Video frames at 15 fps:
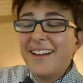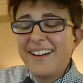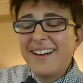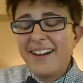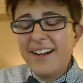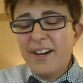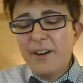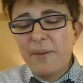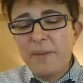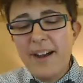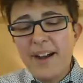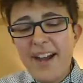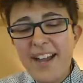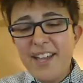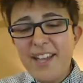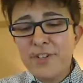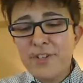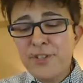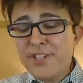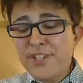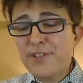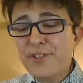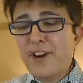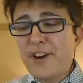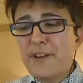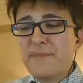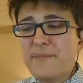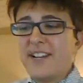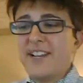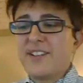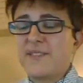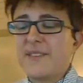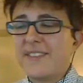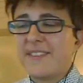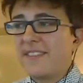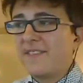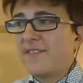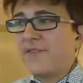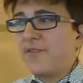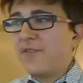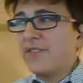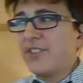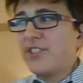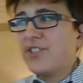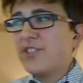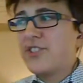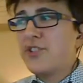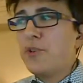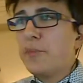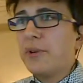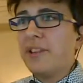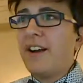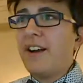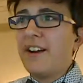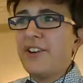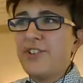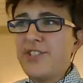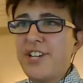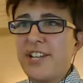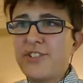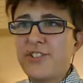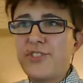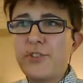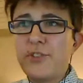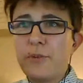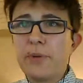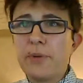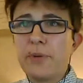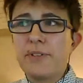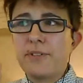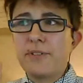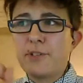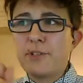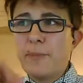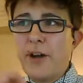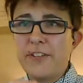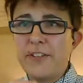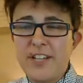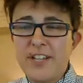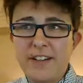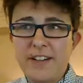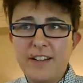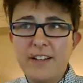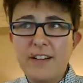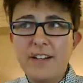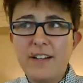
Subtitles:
I actually describe it as super large yet super small and tight knit,